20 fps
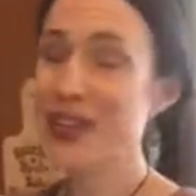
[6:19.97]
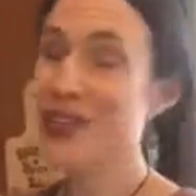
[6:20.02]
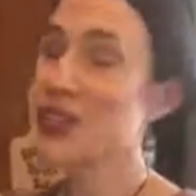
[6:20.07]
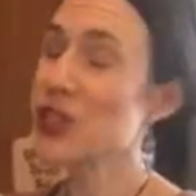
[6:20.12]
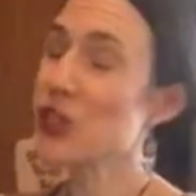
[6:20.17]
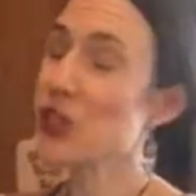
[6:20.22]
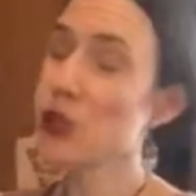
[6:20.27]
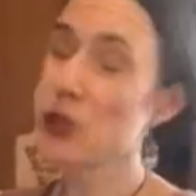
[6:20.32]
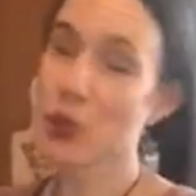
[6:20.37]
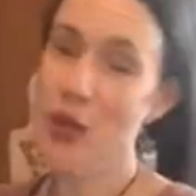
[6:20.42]

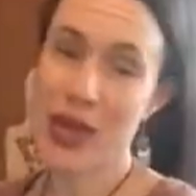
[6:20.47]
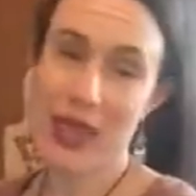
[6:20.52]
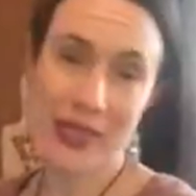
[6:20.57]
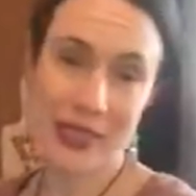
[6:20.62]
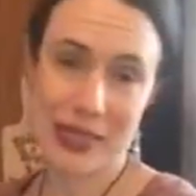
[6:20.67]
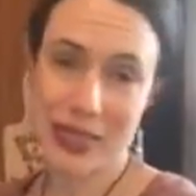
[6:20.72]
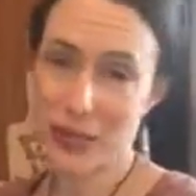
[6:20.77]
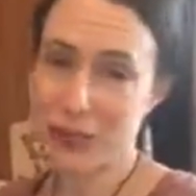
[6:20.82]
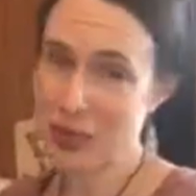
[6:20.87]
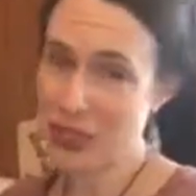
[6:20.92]
It's a
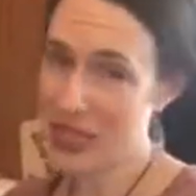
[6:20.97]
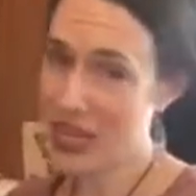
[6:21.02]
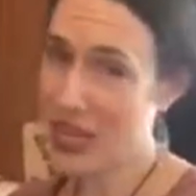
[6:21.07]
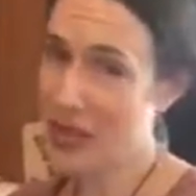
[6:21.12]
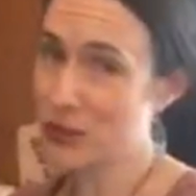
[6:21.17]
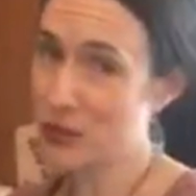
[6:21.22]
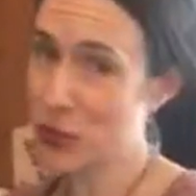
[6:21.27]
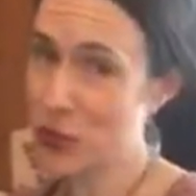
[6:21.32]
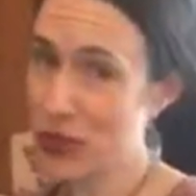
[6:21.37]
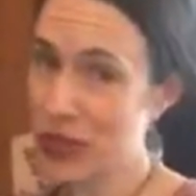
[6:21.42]
great
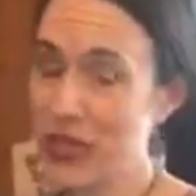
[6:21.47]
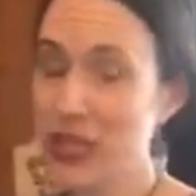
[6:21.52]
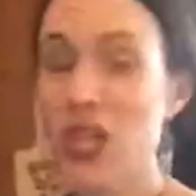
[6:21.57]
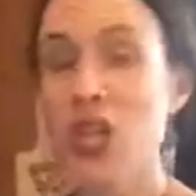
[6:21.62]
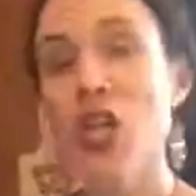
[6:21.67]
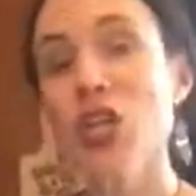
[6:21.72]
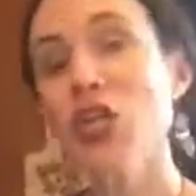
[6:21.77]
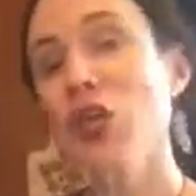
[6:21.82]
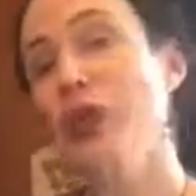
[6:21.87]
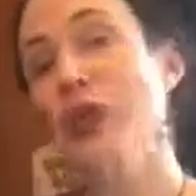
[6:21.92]
summertime drink.
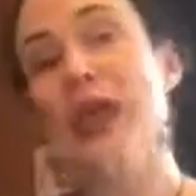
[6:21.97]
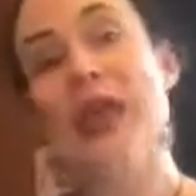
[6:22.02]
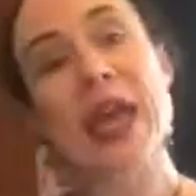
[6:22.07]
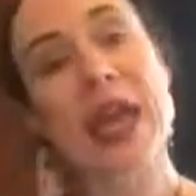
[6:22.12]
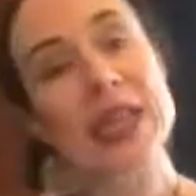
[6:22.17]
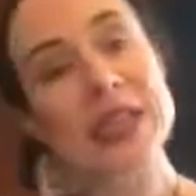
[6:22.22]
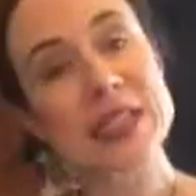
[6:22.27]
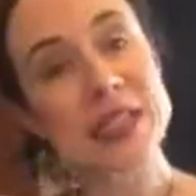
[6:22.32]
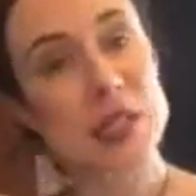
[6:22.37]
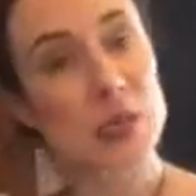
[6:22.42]
You can
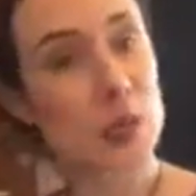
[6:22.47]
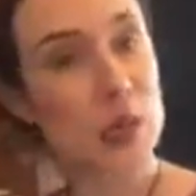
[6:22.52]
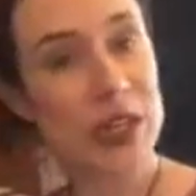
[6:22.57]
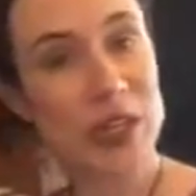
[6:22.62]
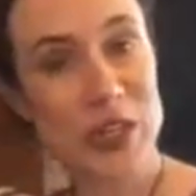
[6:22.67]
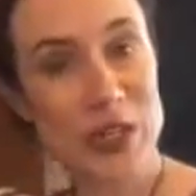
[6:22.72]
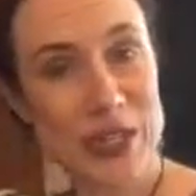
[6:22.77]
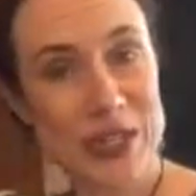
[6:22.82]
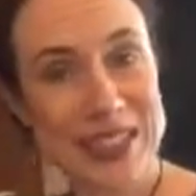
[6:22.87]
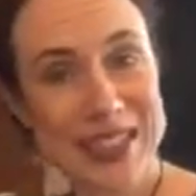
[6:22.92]
add
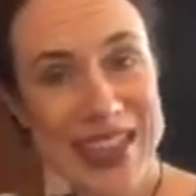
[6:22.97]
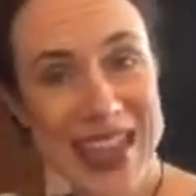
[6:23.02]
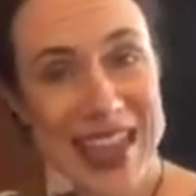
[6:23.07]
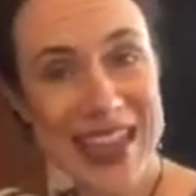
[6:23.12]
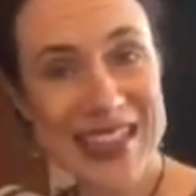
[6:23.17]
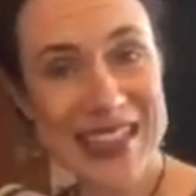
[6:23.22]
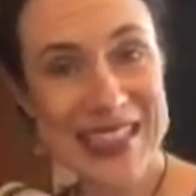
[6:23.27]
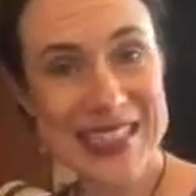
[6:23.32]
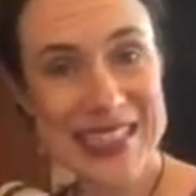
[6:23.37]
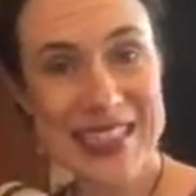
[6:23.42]
sweetener to
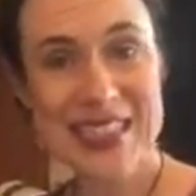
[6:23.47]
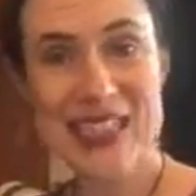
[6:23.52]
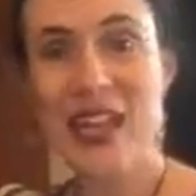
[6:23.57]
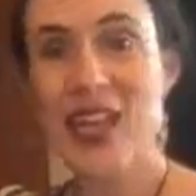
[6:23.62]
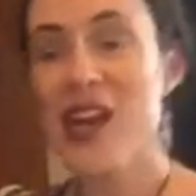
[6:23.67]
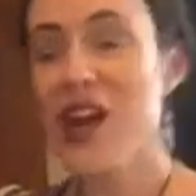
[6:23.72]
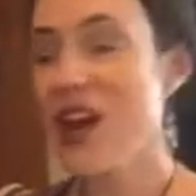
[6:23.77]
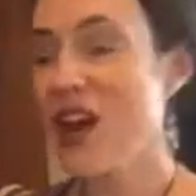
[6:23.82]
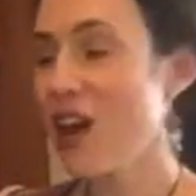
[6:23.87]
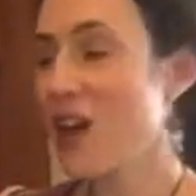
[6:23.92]
taste,
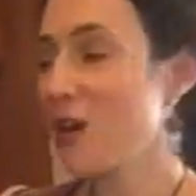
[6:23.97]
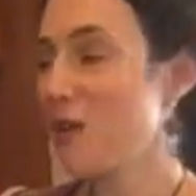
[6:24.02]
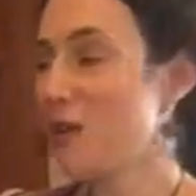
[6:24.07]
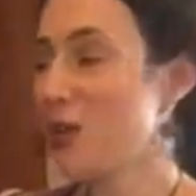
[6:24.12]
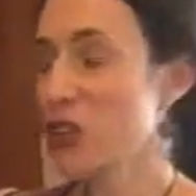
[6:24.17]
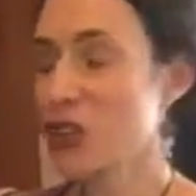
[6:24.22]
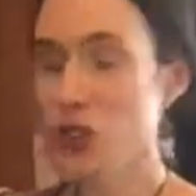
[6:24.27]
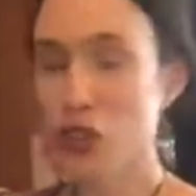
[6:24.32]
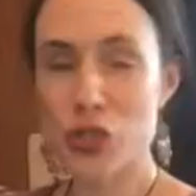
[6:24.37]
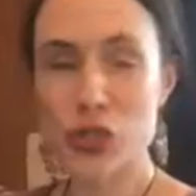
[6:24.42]

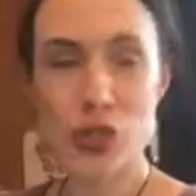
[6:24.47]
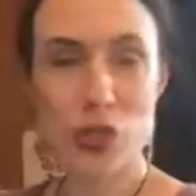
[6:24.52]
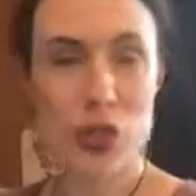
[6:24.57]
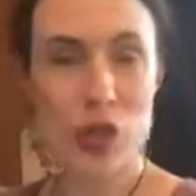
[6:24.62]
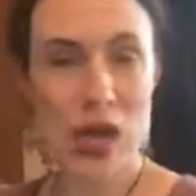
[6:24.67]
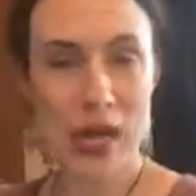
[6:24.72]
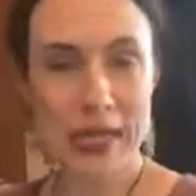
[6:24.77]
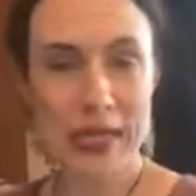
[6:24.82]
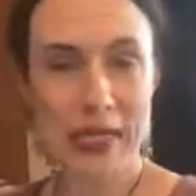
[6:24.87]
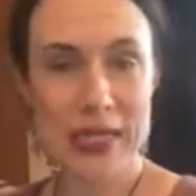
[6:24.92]
sugar
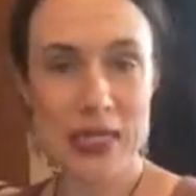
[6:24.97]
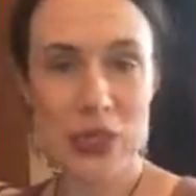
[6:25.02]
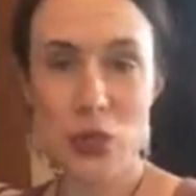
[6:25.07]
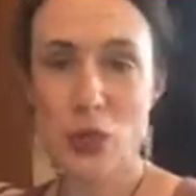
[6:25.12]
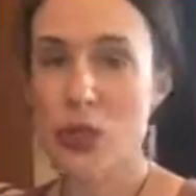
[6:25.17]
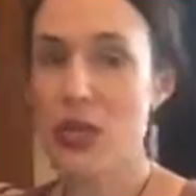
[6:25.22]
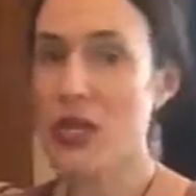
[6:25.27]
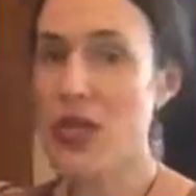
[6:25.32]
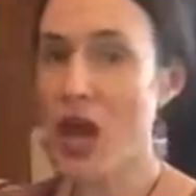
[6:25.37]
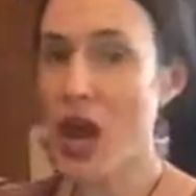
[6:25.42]
or honey
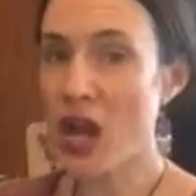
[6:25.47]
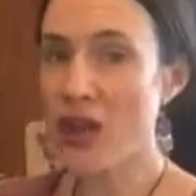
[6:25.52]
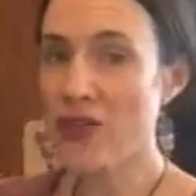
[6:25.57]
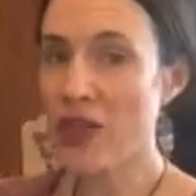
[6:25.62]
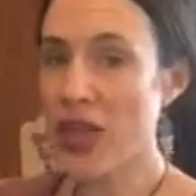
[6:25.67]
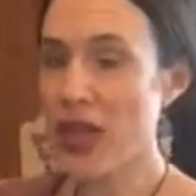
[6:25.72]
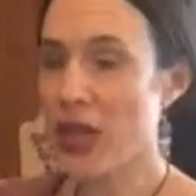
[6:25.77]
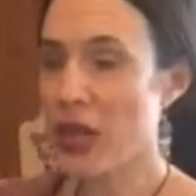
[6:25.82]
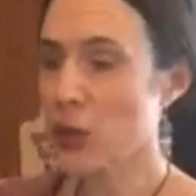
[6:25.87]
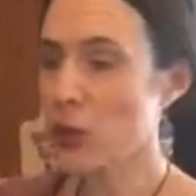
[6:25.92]
or
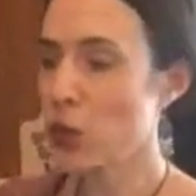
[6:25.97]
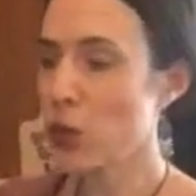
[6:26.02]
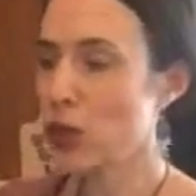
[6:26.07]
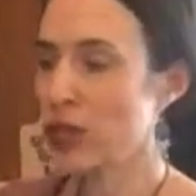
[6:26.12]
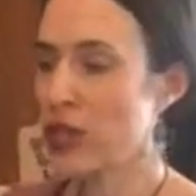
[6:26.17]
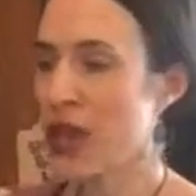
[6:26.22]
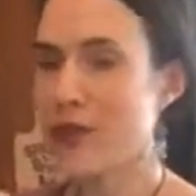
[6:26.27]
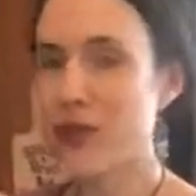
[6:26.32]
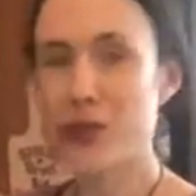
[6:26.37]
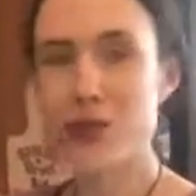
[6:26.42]
agave,
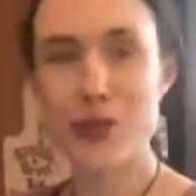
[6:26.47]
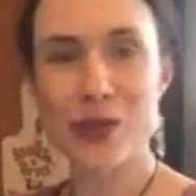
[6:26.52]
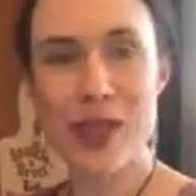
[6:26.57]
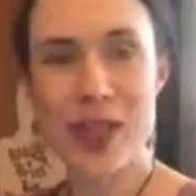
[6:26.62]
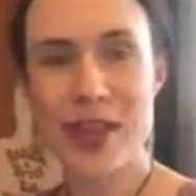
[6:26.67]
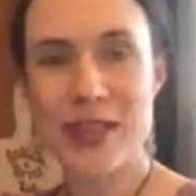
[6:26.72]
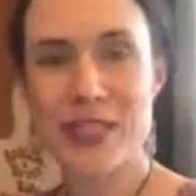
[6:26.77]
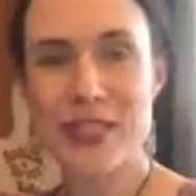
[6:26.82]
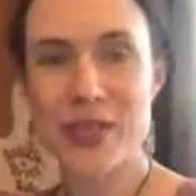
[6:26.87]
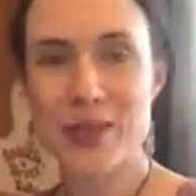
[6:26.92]
whatever you
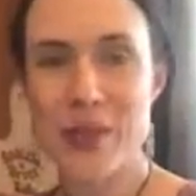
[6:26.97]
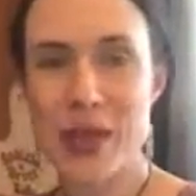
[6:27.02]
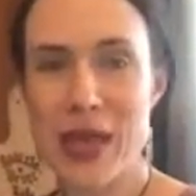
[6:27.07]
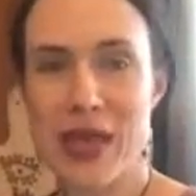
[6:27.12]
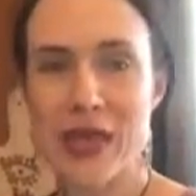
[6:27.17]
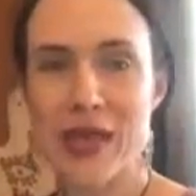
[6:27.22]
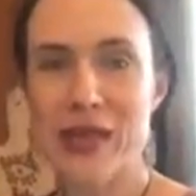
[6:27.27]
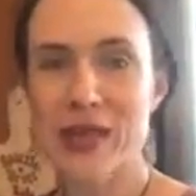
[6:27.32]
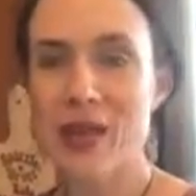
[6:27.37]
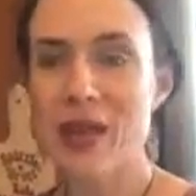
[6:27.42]
like to
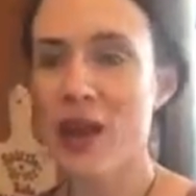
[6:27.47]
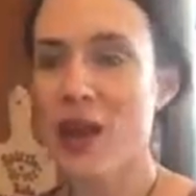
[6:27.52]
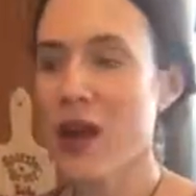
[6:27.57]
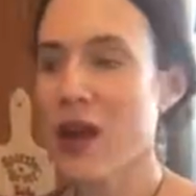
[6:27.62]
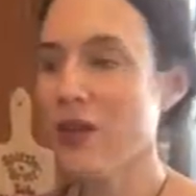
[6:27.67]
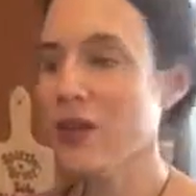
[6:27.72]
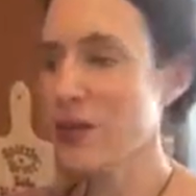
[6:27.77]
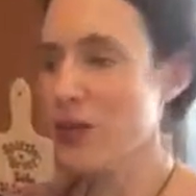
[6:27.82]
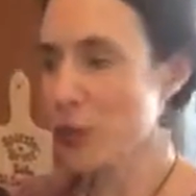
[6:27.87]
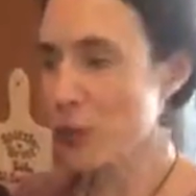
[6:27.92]
make it
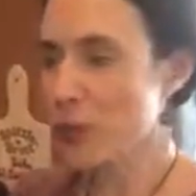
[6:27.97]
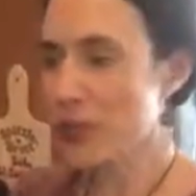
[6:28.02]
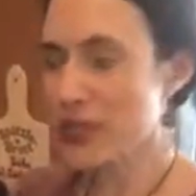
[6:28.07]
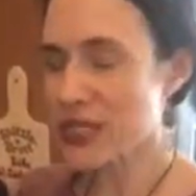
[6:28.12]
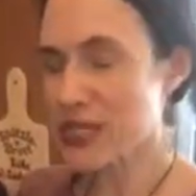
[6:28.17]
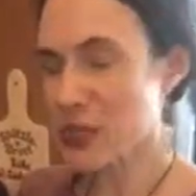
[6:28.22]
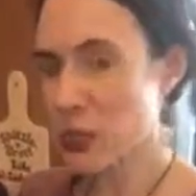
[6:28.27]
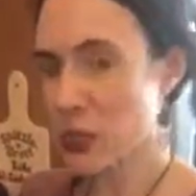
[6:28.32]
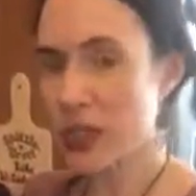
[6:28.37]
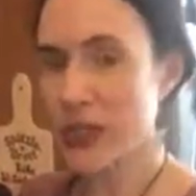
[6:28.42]
a little
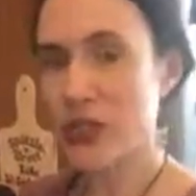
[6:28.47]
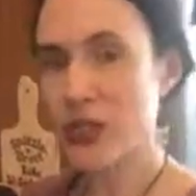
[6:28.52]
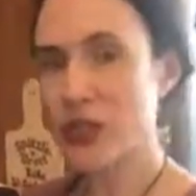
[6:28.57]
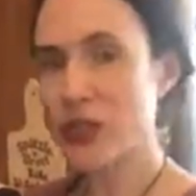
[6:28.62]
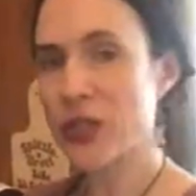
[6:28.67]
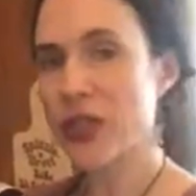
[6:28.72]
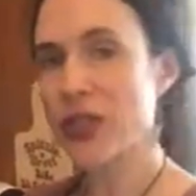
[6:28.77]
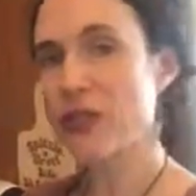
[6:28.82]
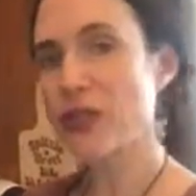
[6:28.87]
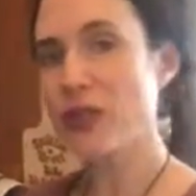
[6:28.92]
bit
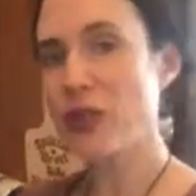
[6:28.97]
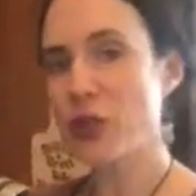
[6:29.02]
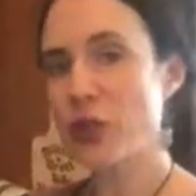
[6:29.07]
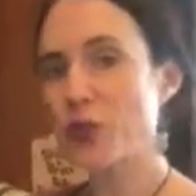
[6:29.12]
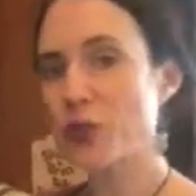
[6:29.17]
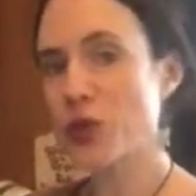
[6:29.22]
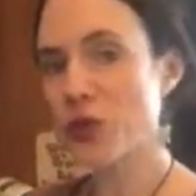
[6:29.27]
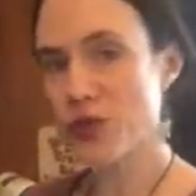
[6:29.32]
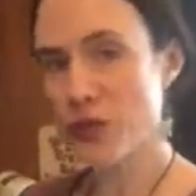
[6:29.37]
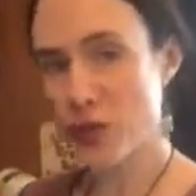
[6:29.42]
sweeter if
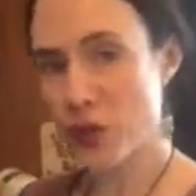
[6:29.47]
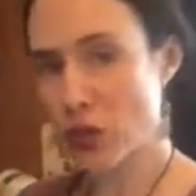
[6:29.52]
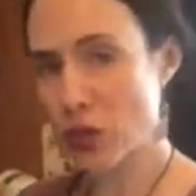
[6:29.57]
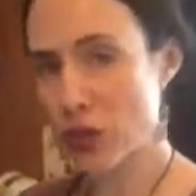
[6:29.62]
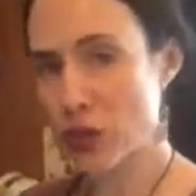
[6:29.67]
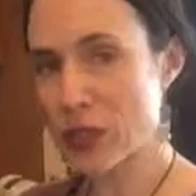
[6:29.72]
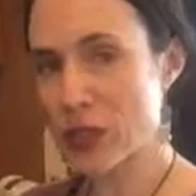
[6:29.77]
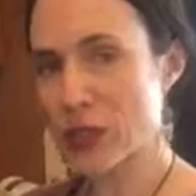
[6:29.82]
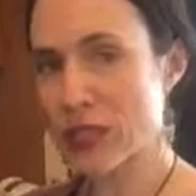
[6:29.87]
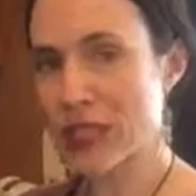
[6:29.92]
you
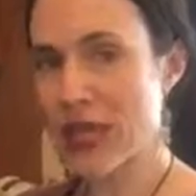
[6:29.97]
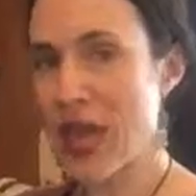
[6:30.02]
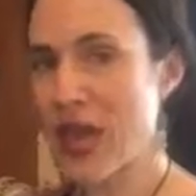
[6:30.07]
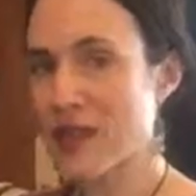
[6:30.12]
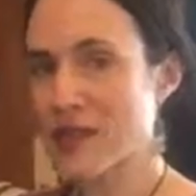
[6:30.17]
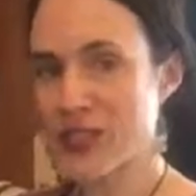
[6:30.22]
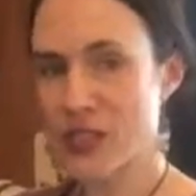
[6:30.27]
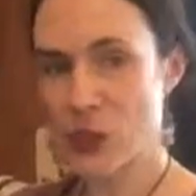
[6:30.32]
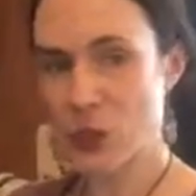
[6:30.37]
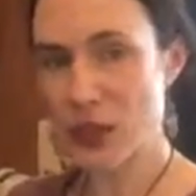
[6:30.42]
prefer to
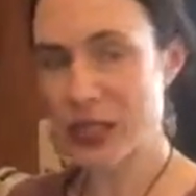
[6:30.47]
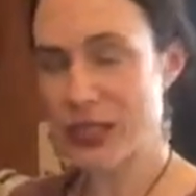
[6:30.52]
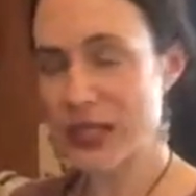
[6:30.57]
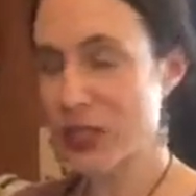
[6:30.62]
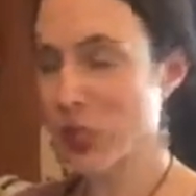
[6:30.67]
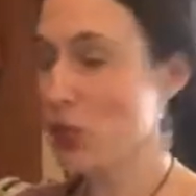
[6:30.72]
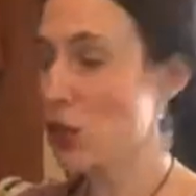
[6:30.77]
have it sweetened.